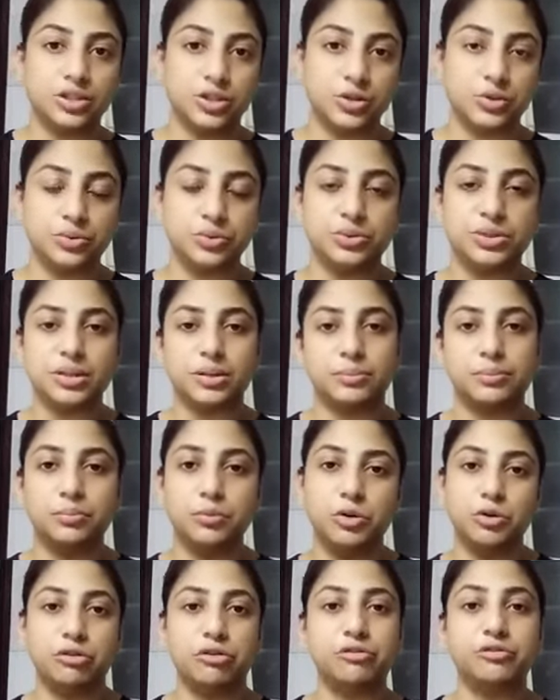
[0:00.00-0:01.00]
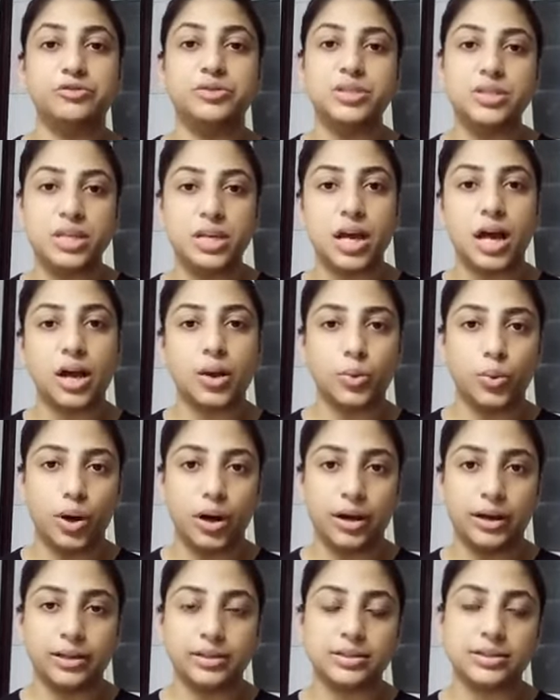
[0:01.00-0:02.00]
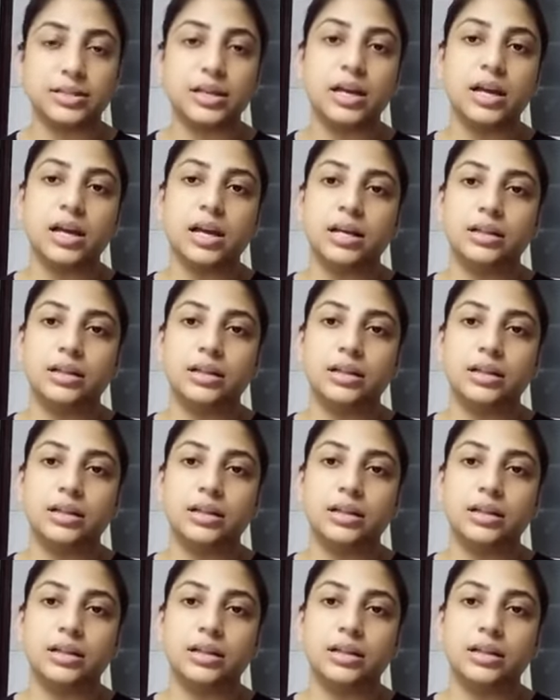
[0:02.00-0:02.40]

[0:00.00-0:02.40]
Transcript: do some more of DIYs